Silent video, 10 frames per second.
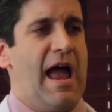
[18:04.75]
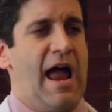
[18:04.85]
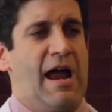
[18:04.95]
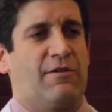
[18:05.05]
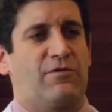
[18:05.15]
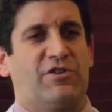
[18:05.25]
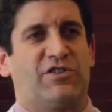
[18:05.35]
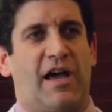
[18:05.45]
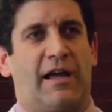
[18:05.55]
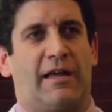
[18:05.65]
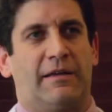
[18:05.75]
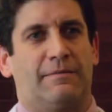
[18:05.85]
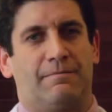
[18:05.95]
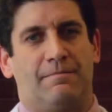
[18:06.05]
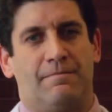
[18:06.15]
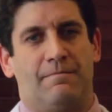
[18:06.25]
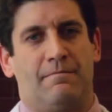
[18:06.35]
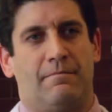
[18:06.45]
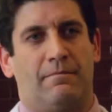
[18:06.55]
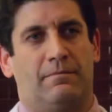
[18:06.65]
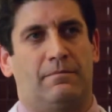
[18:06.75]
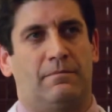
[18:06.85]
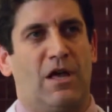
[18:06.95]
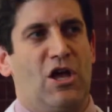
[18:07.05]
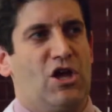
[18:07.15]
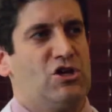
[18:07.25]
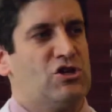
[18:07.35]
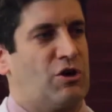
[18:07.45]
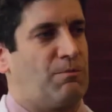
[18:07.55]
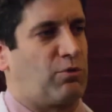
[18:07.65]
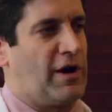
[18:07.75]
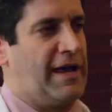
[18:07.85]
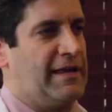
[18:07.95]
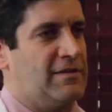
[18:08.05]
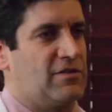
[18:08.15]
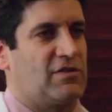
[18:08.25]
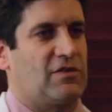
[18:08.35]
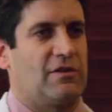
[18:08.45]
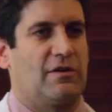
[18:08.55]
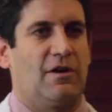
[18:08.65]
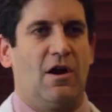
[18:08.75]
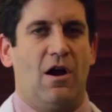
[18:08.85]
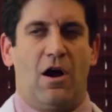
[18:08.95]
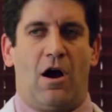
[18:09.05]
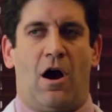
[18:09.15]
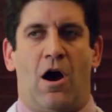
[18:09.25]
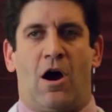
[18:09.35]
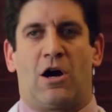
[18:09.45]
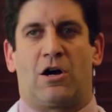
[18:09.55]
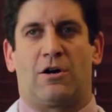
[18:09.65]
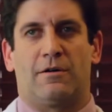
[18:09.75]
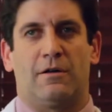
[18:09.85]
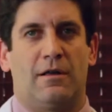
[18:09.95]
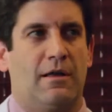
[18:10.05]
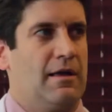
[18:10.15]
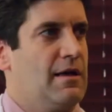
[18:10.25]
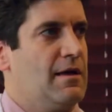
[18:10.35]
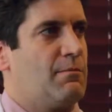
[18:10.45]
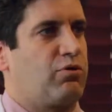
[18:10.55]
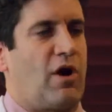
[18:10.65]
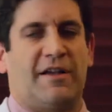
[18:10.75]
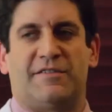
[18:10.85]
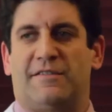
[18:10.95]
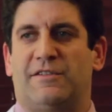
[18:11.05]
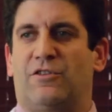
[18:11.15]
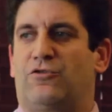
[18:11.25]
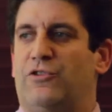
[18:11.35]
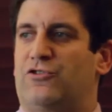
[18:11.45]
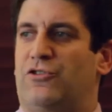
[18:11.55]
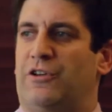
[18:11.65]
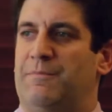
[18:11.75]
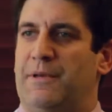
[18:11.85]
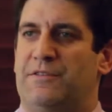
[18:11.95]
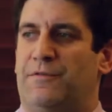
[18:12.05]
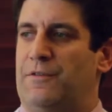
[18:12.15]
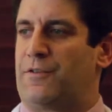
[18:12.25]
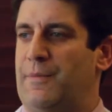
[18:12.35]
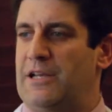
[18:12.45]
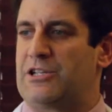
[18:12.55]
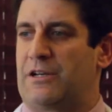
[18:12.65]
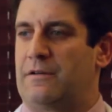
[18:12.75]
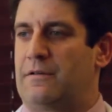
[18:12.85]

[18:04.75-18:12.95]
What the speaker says: Every second, your brains are processing 3 trillion bits of information.